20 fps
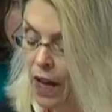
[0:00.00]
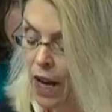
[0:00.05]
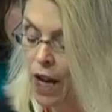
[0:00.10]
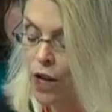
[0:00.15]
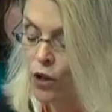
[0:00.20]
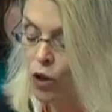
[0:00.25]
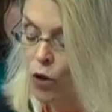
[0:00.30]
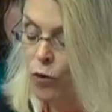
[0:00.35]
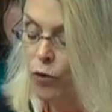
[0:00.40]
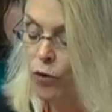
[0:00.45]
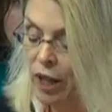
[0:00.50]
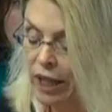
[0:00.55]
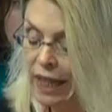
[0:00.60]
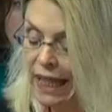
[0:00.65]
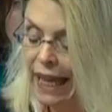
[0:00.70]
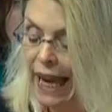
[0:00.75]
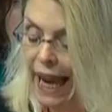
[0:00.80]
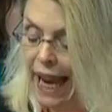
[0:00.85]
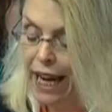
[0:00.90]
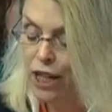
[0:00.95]
So
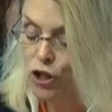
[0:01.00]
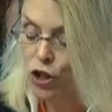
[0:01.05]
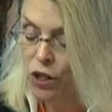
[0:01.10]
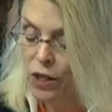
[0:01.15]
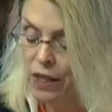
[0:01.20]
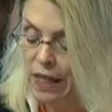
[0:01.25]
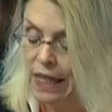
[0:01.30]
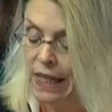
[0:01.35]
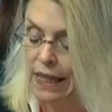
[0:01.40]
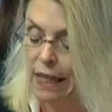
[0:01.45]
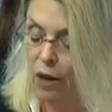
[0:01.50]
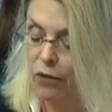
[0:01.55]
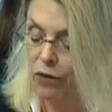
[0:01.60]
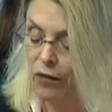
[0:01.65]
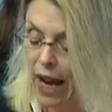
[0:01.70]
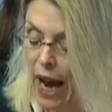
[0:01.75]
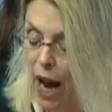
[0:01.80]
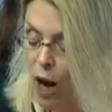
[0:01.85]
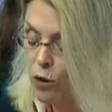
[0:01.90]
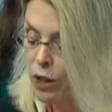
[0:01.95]
funding agencies have
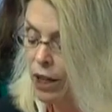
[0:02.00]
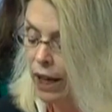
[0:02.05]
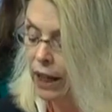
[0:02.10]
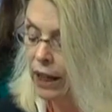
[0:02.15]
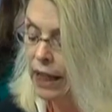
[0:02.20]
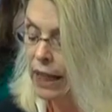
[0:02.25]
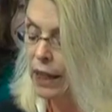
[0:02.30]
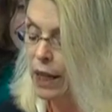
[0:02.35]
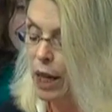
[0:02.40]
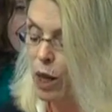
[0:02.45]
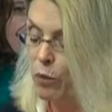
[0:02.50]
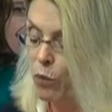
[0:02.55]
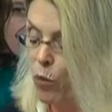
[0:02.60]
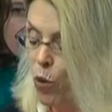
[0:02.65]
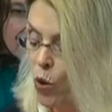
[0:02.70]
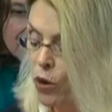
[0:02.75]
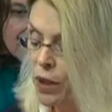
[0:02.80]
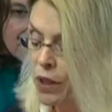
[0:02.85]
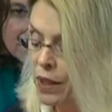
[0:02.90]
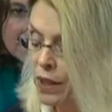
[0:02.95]
now taken the
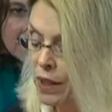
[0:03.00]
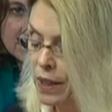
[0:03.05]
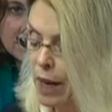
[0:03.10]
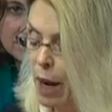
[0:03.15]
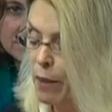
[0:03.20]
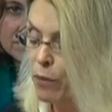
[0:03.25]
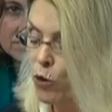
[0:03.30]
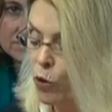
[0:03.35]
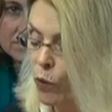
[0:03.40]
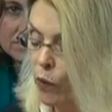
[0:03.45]
important step to